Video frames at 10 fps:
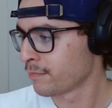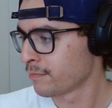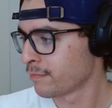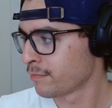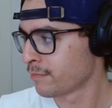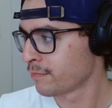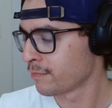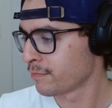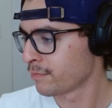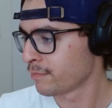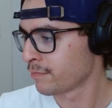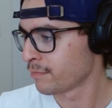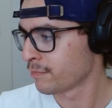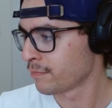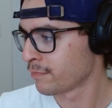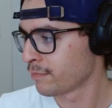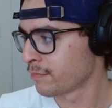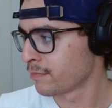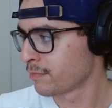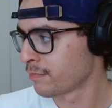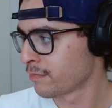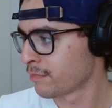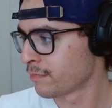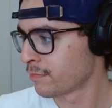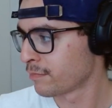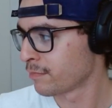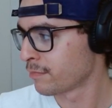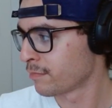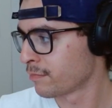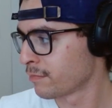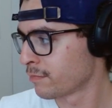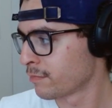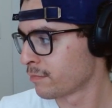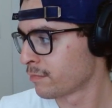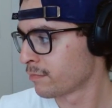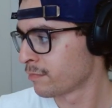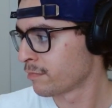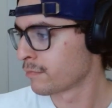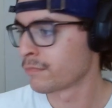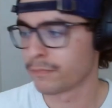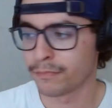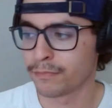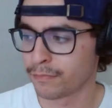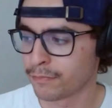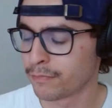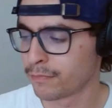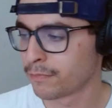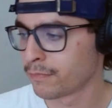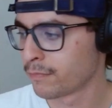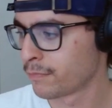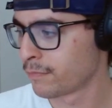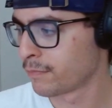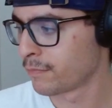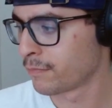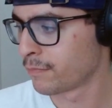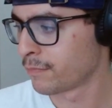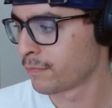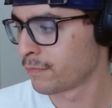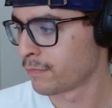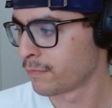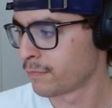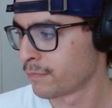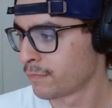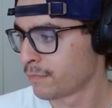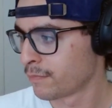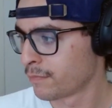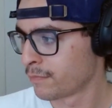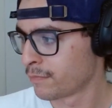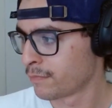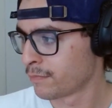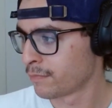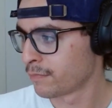This person isn't speaking.